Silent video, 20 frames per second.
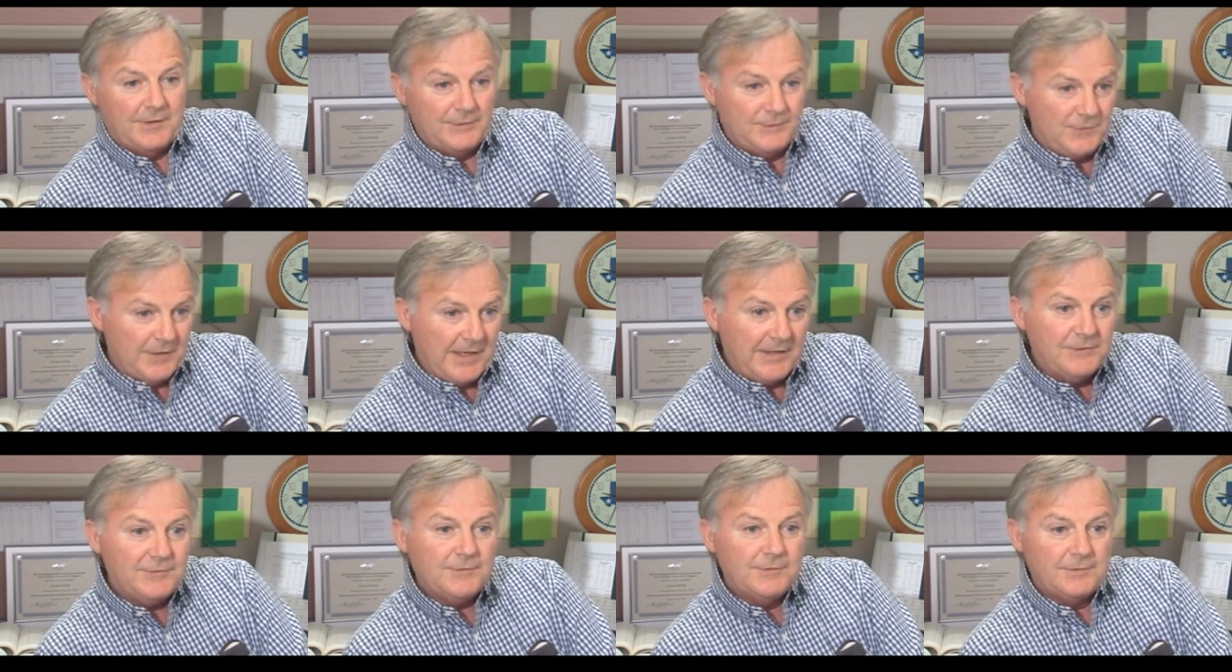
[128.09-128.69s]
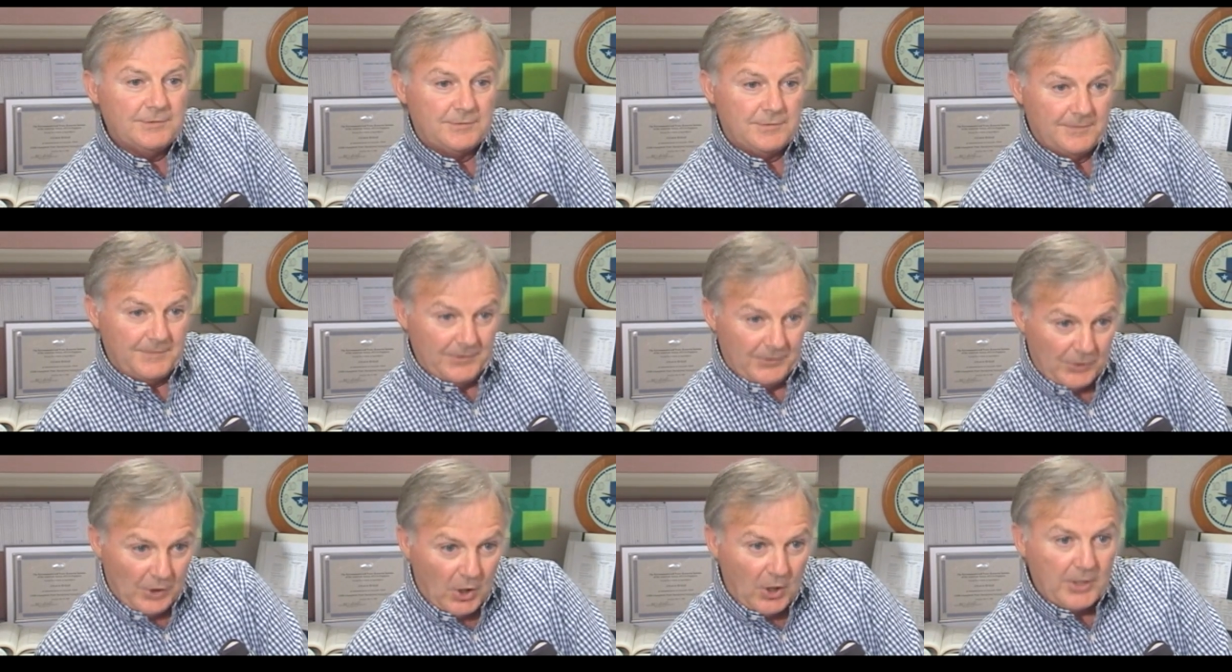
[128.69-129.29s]
adjacent to
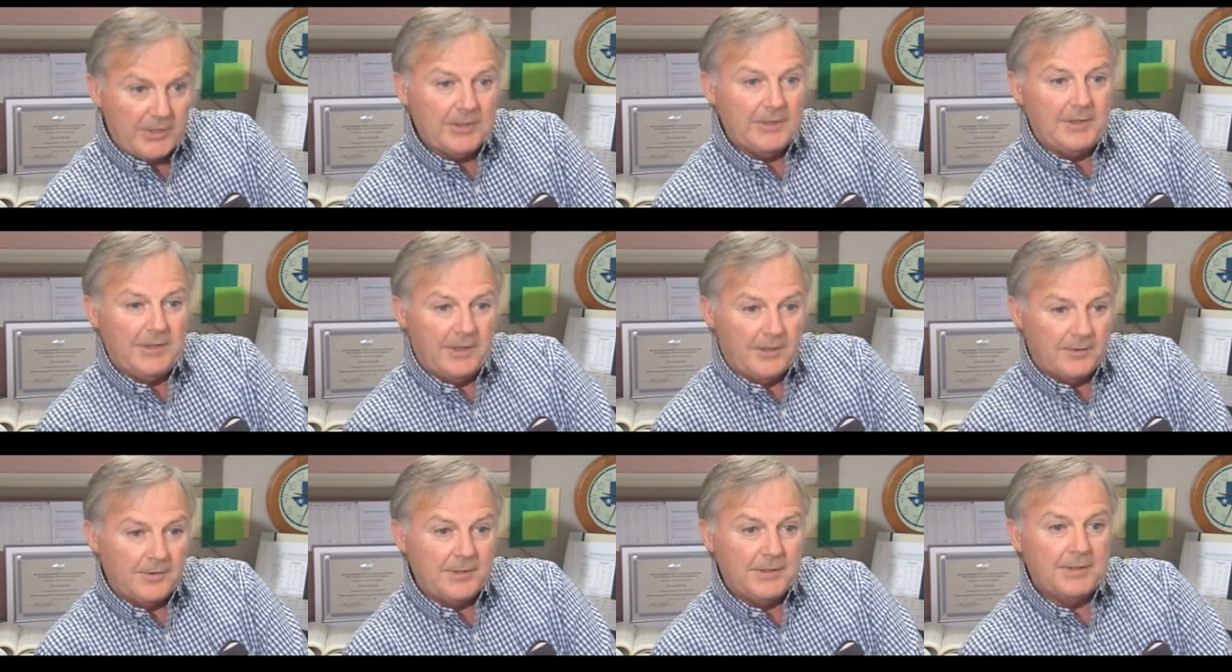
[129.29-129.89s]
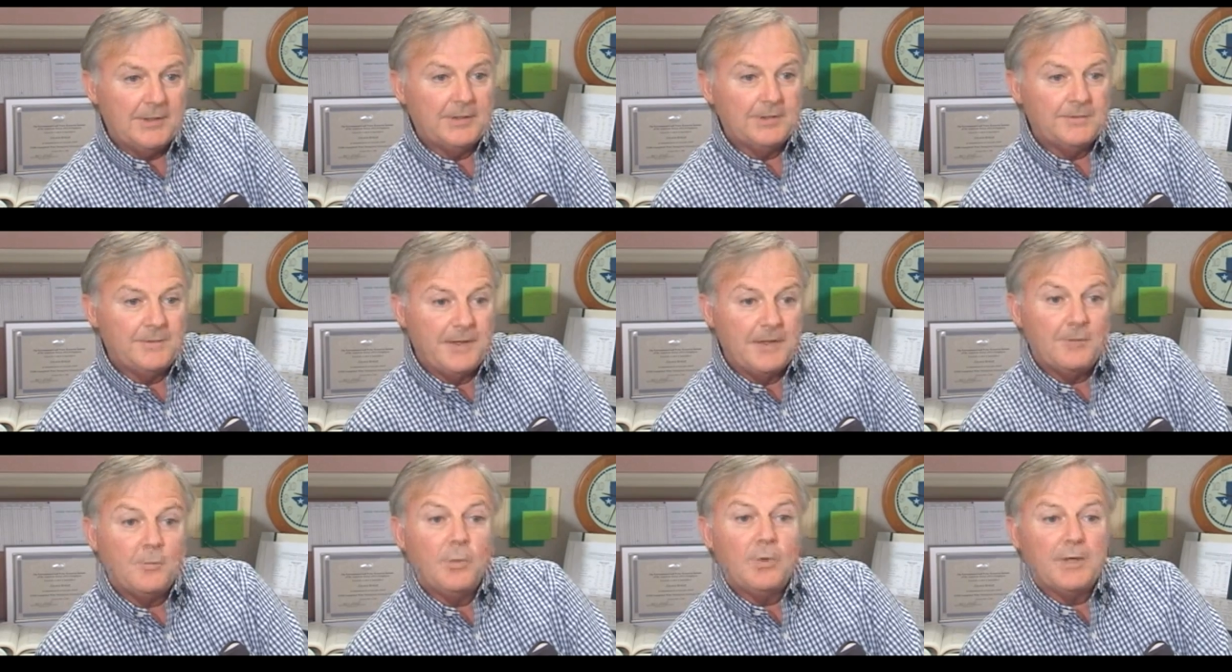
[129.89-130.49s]
the target area
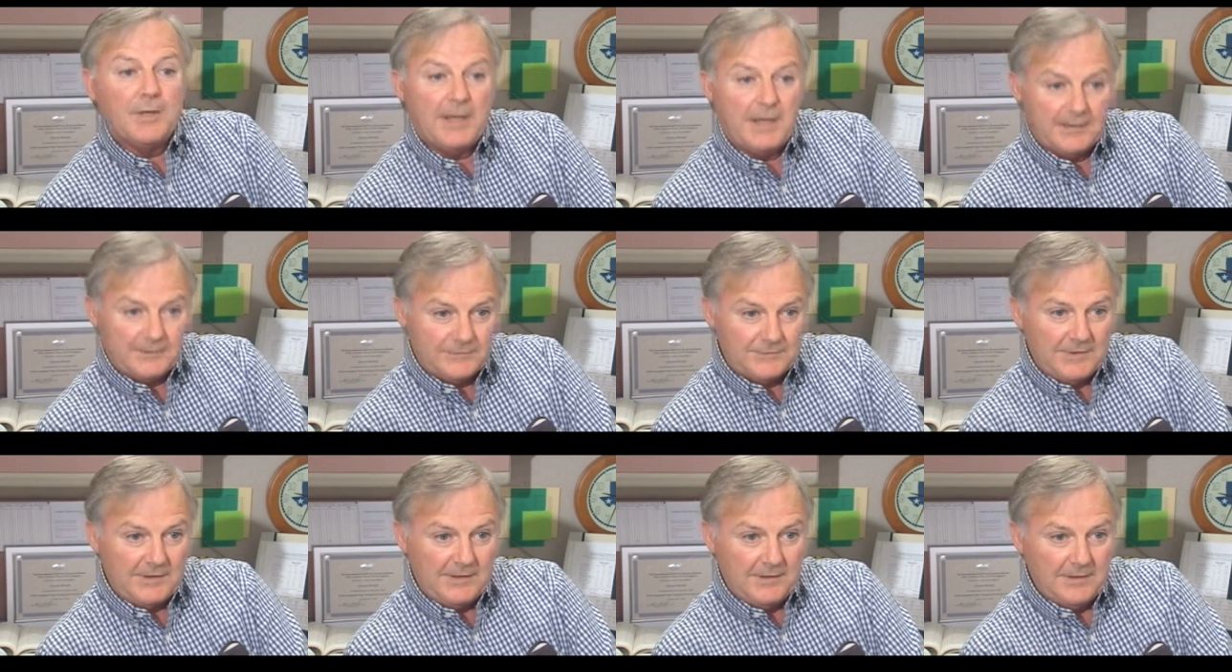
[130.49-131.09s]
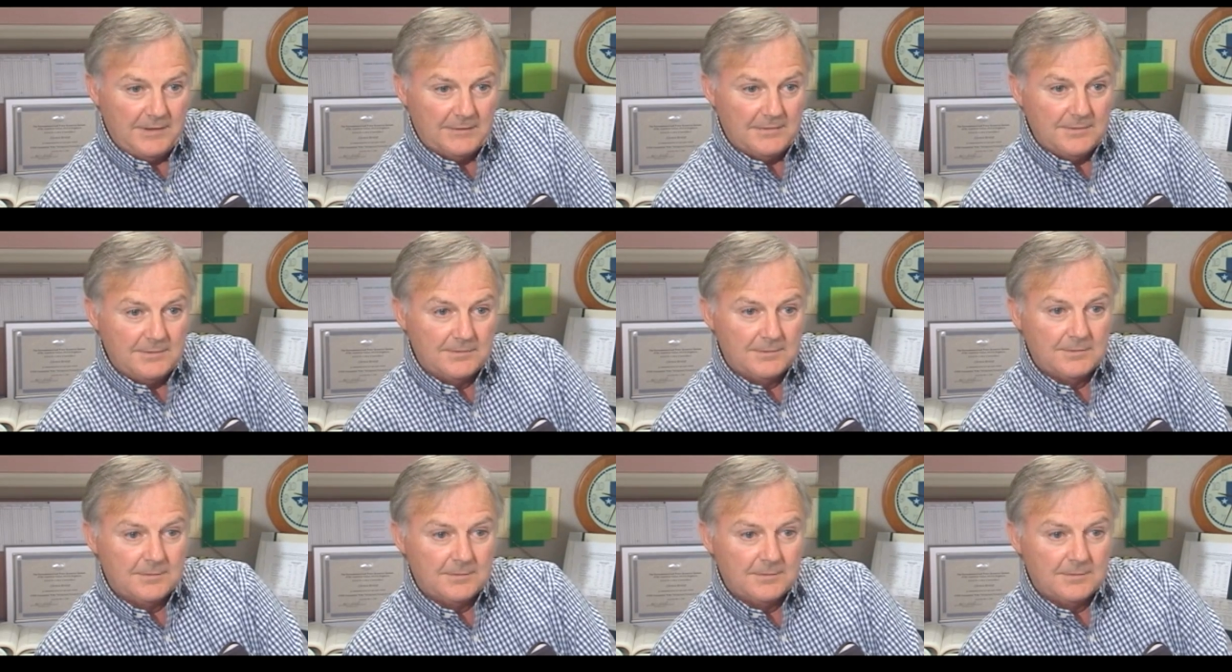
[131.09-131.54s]
that were not seeded.